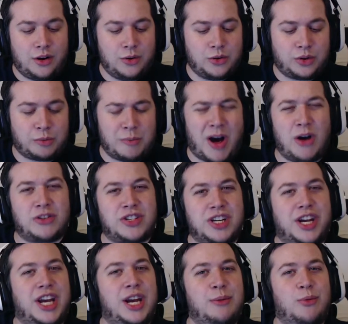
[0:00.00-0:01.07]
mouse and
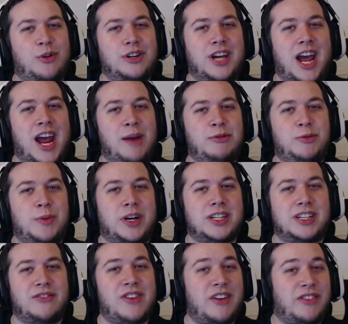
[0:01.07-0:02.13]
keyboard games because
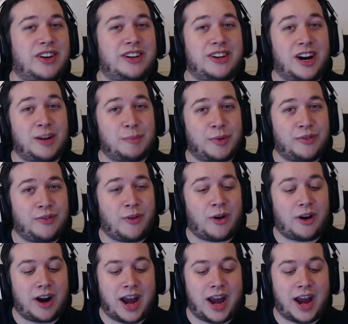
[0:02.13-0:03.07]
I've never done it before.